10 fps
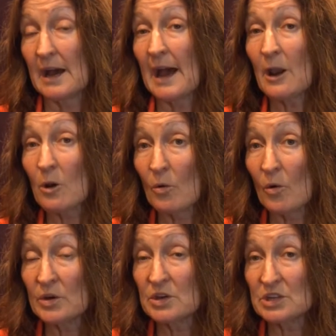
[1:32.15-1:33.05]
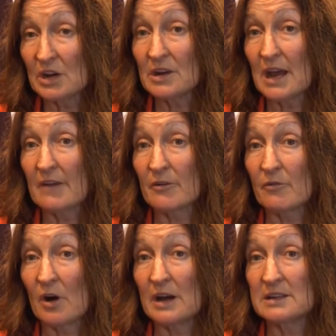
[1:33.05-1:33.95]
At law, you don't have a
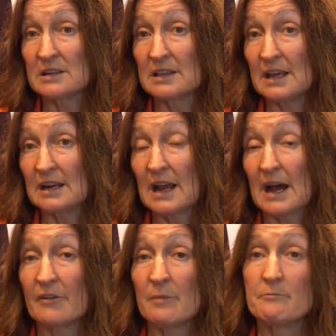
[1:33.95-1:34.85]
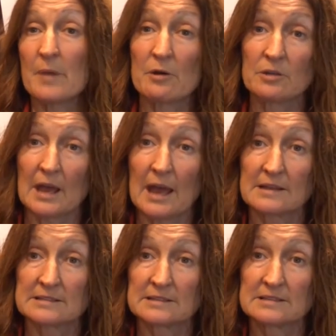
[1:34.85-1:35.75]
right to then cover both
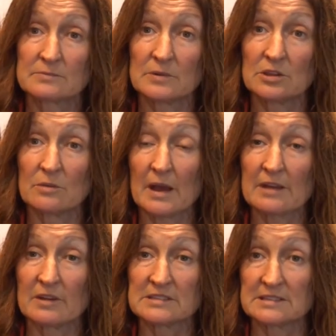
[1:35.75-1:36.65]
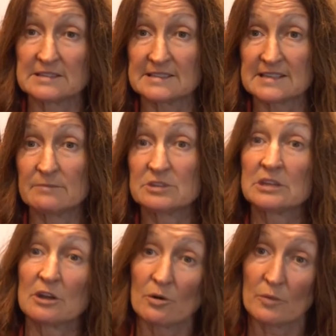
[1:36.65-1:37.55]
houses with your main residence
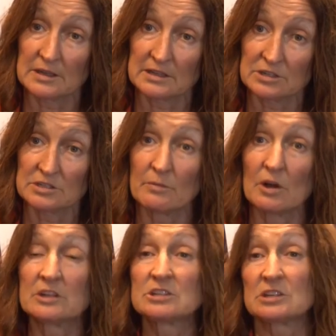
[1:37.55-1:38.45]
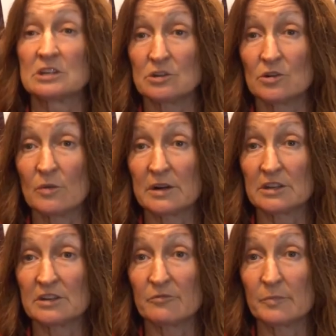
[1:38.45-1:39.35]
exemption, the old one that you demolished and the new one
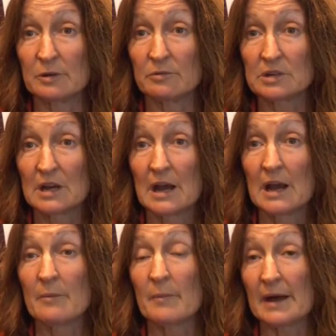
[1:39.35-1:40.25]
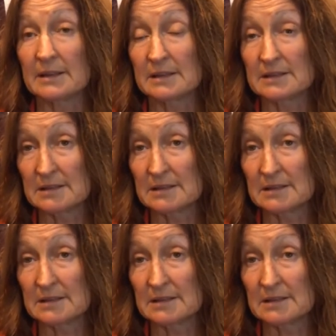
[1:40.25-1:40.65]
that you built. But the